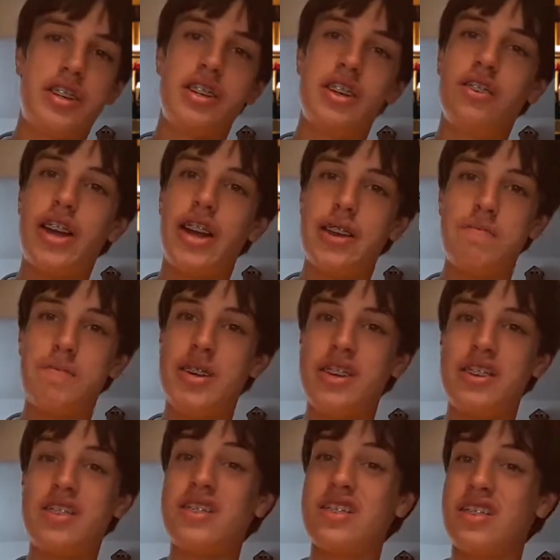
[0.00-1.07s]
You know what I
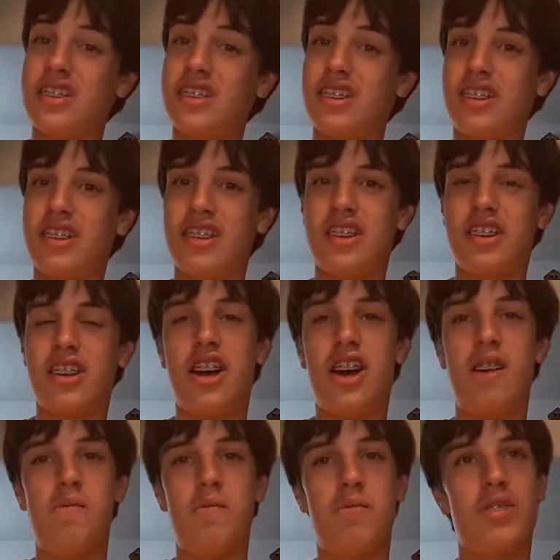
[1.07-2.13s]
mean?
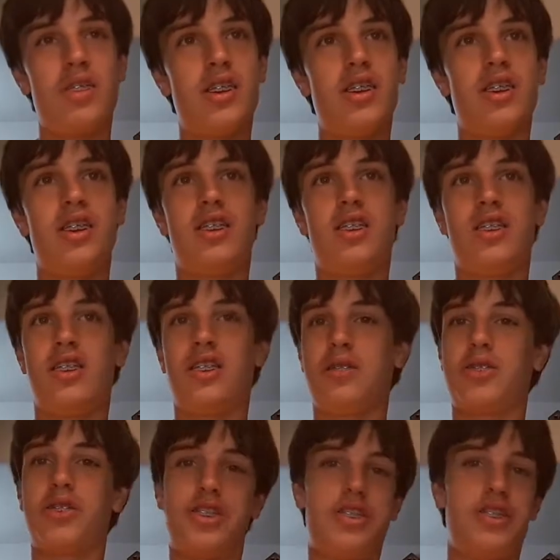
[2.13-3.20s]
Of
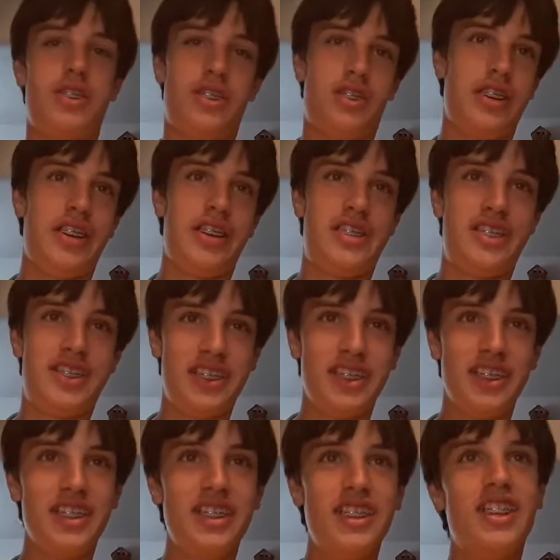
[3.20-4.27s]
course you don't.
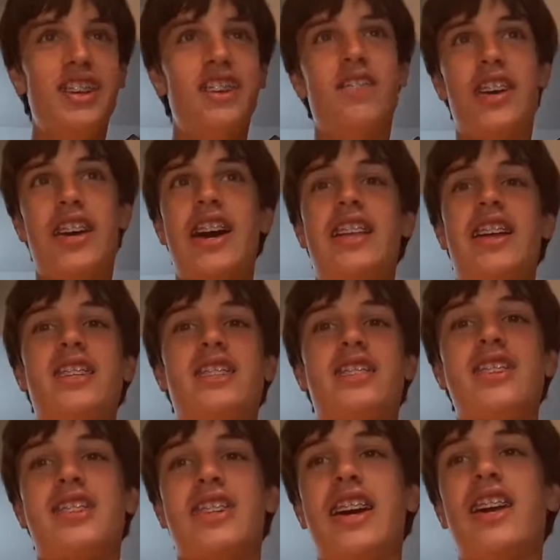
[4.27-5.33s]
But yeah, that's
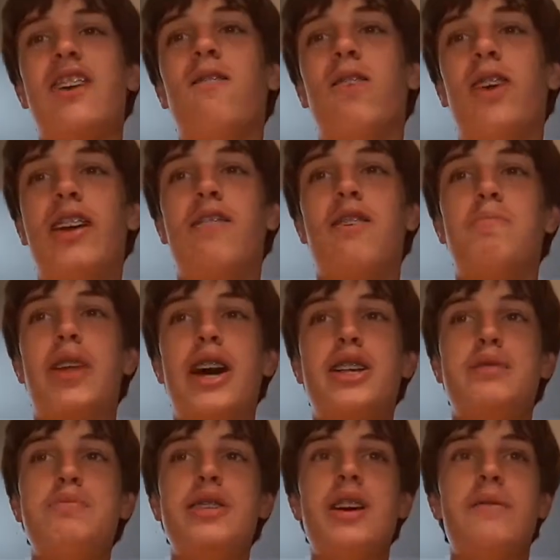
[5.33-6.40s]
just kind of what it
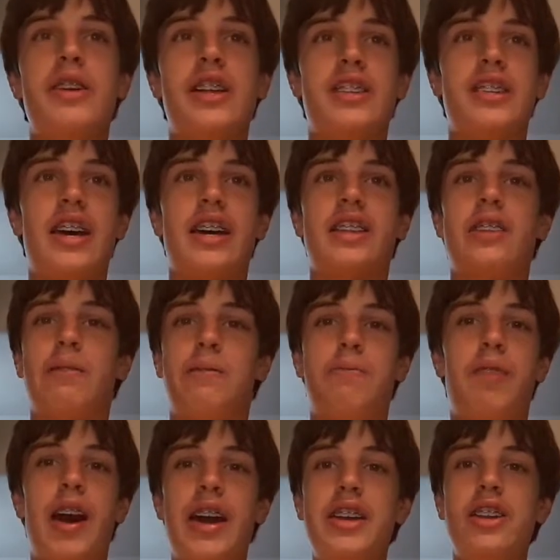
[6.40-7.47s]
reminds me of. It's like the
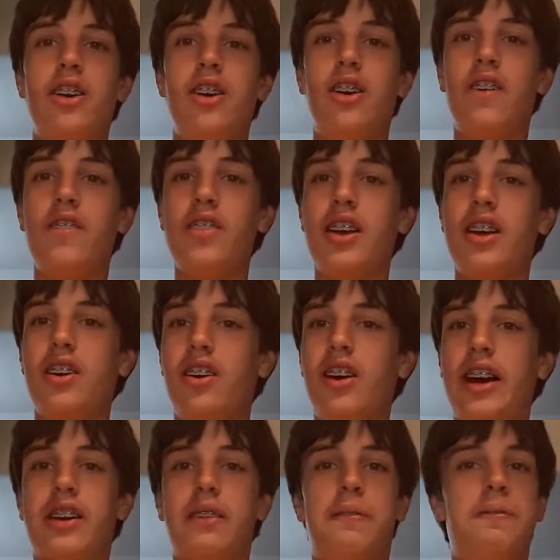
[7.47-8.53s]
final, or
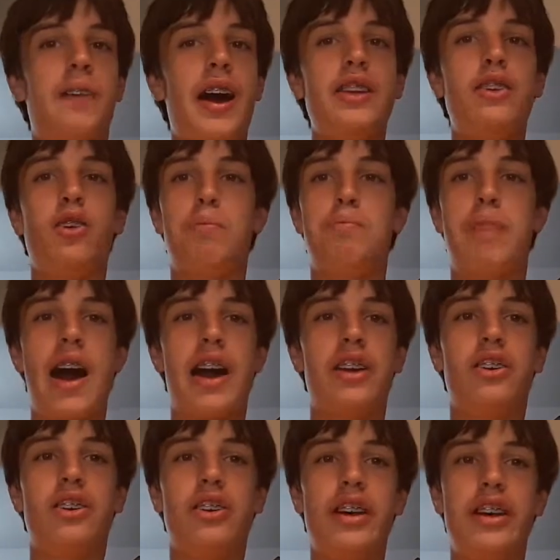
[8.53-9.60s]
like a final
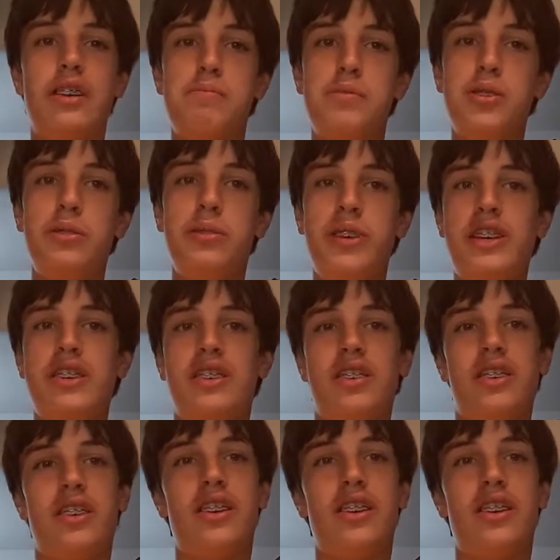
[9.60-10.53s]
battle in a movie.